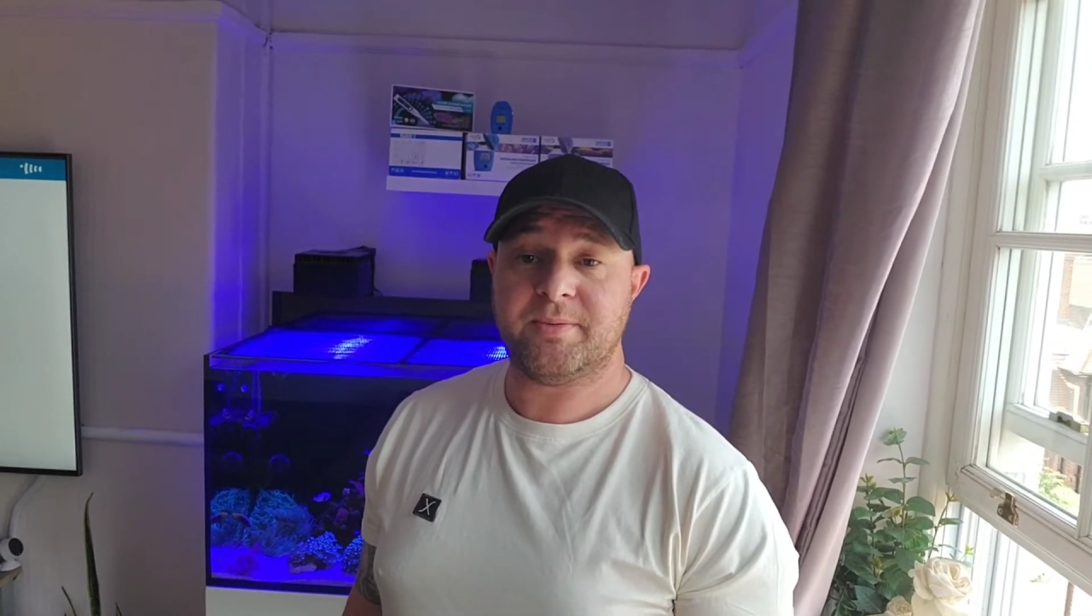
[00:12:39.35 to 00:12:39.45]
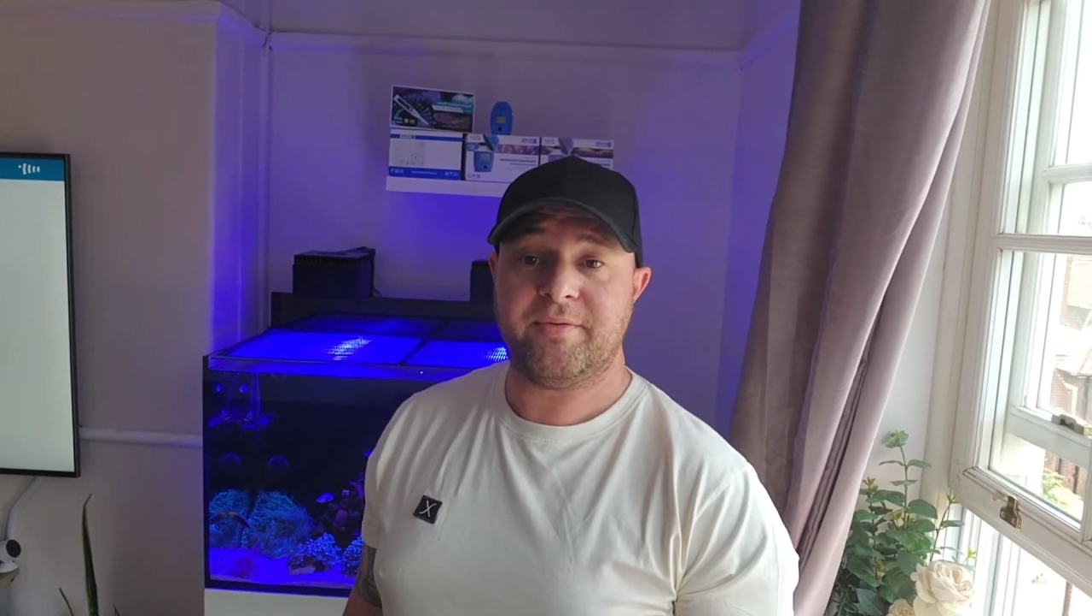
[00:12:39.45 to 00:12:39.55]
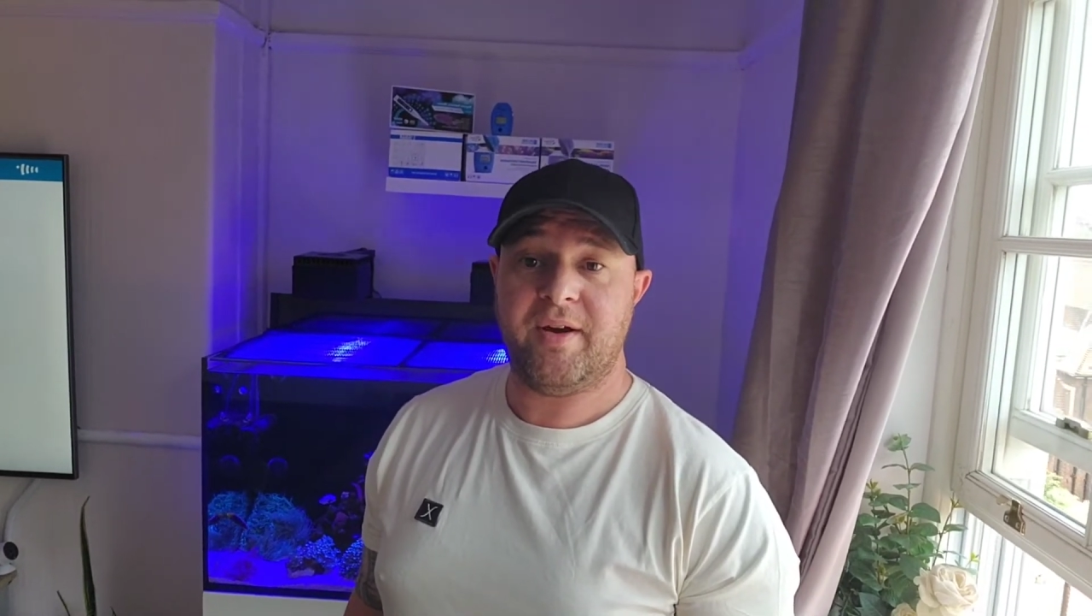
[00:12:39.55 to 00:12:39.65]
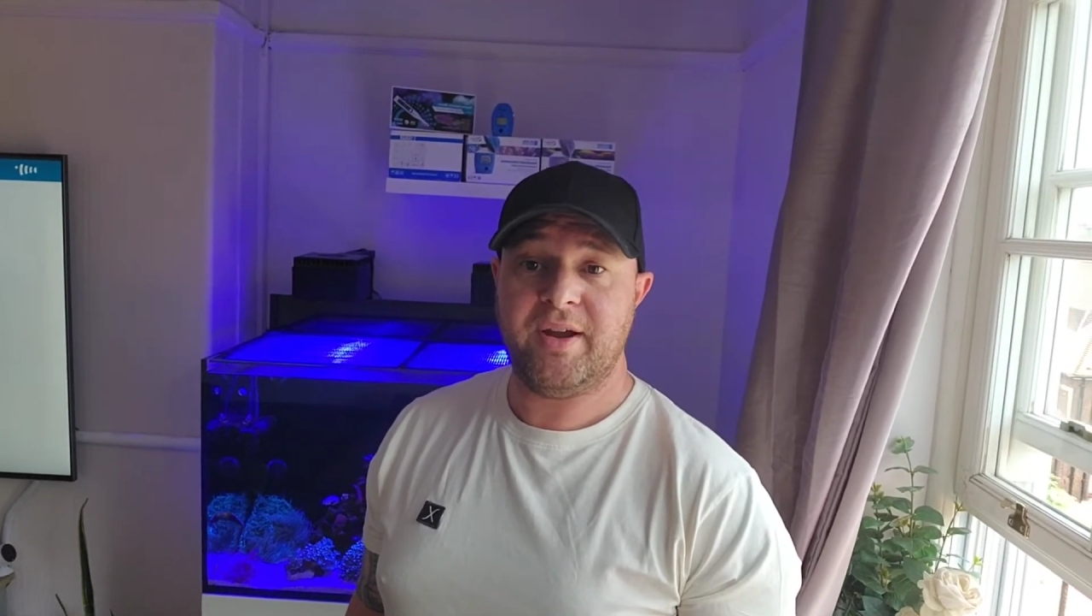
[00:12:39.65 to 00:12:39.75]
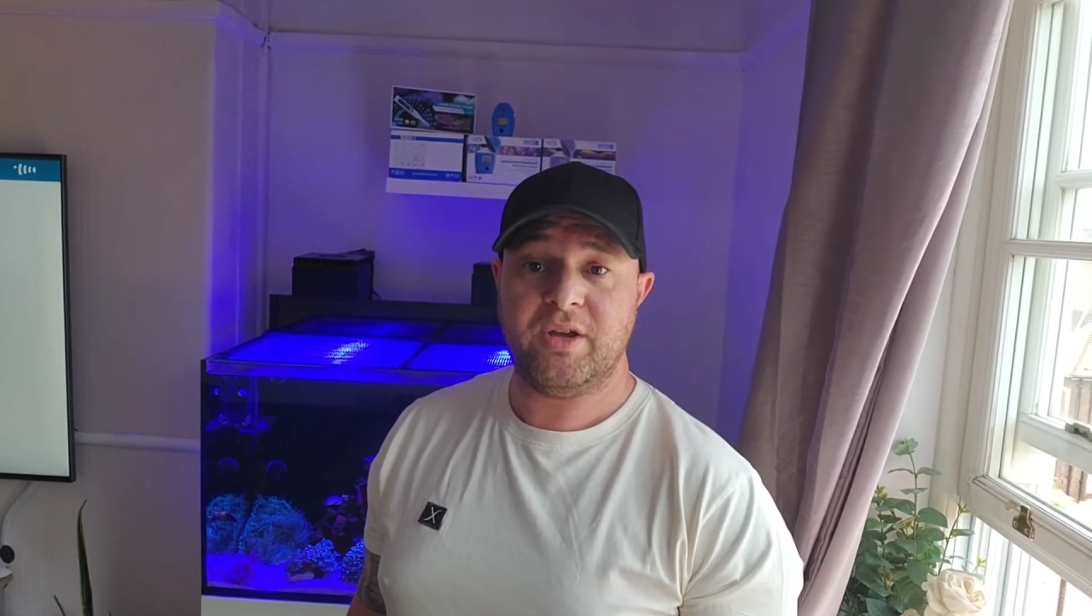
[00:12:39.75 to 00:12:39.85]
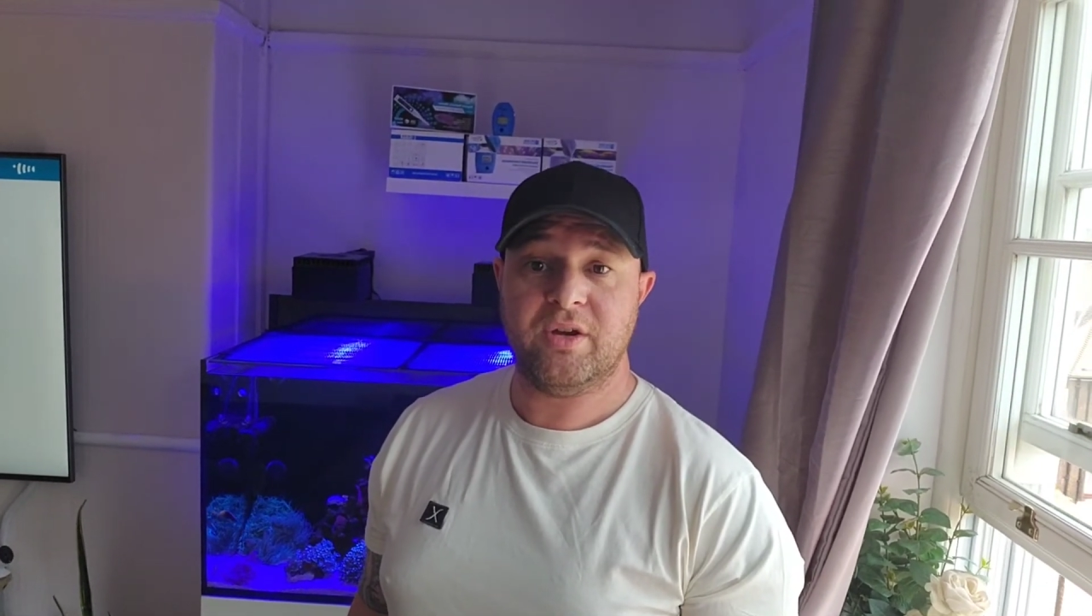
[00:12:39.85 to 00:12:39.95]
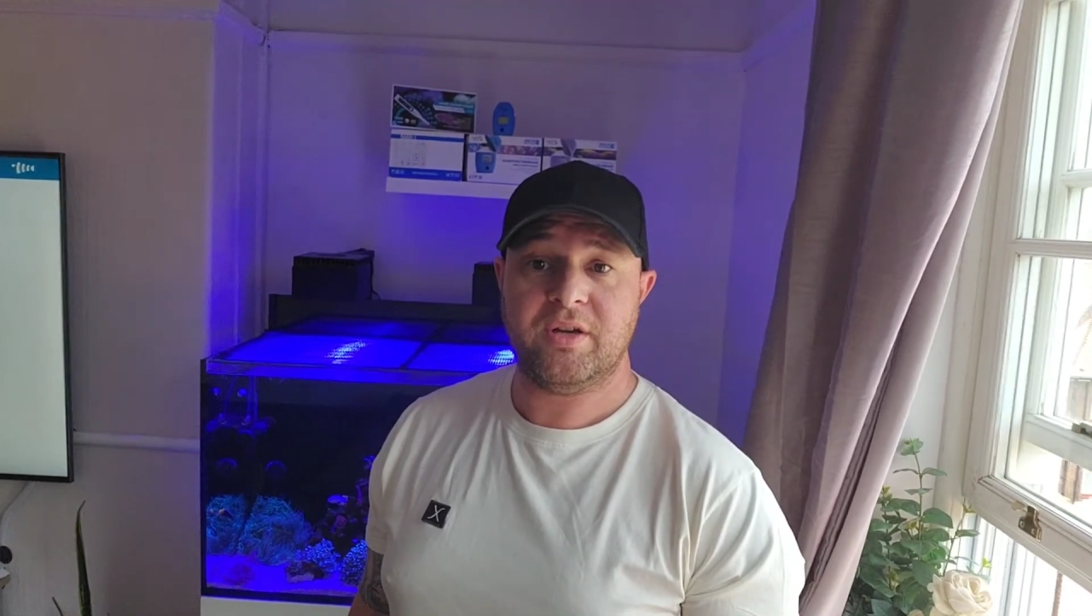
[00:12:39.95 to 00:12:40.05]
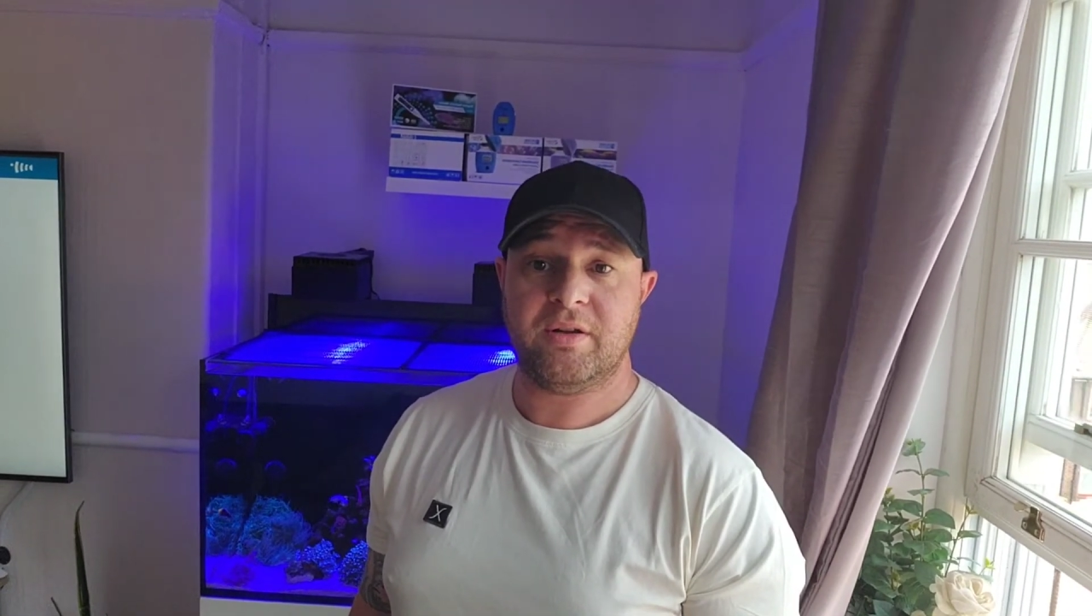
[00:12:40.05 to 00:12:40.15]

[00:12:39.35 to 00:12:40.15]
to be very good.